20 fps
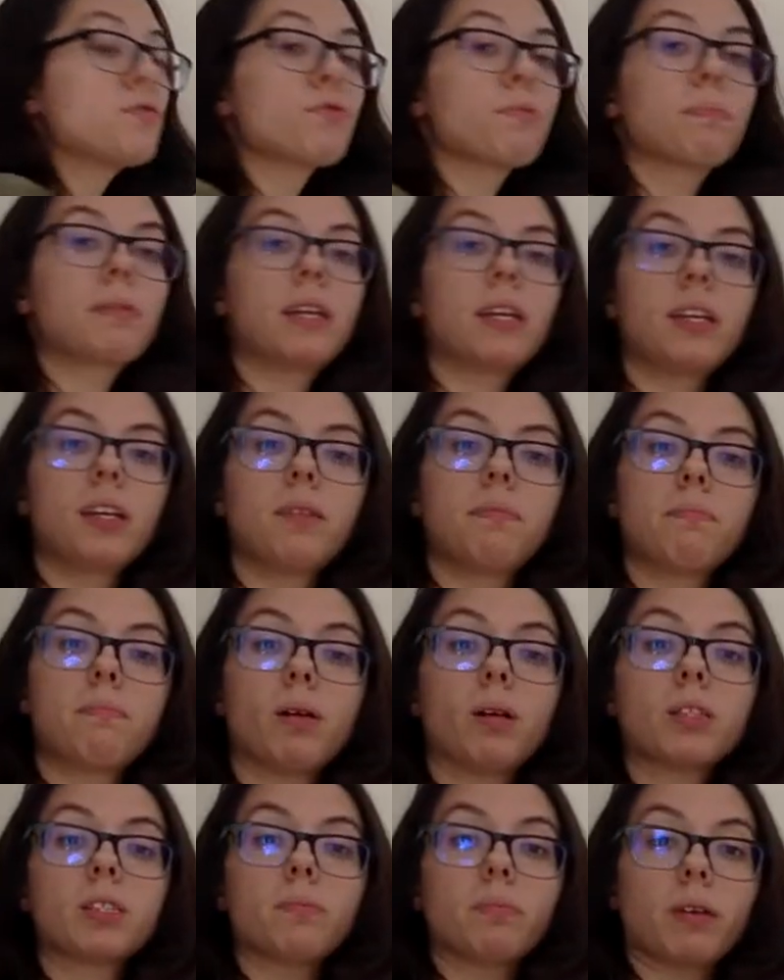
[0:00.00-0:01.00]
is repeated
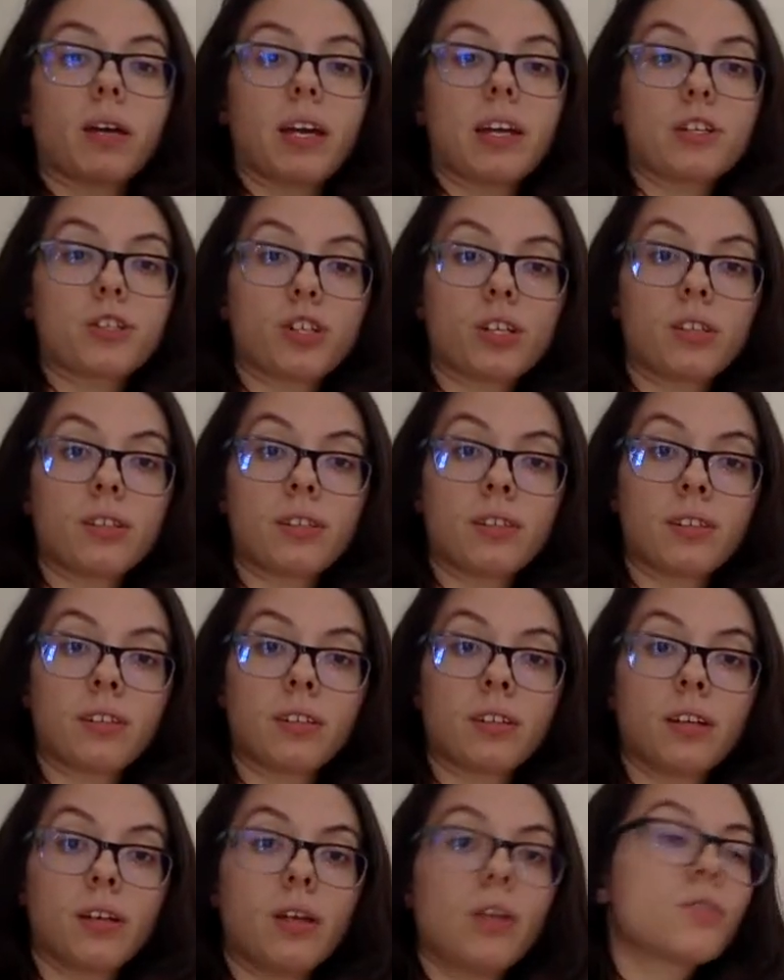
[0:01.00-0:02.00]
multiplication.
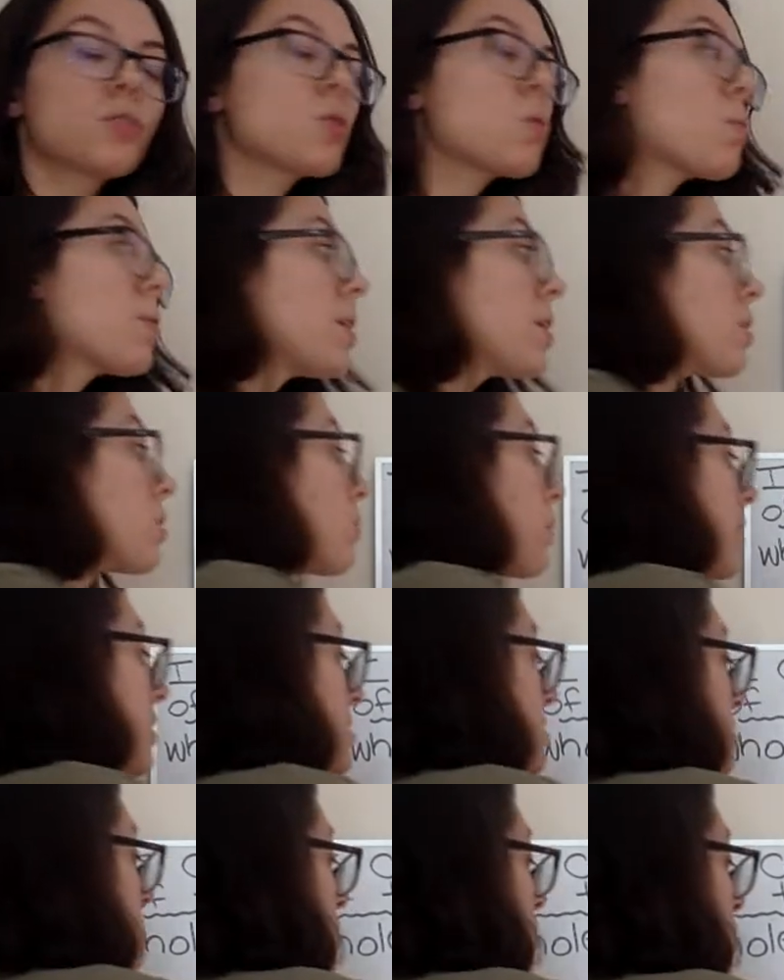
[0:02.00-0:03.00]
So we are going to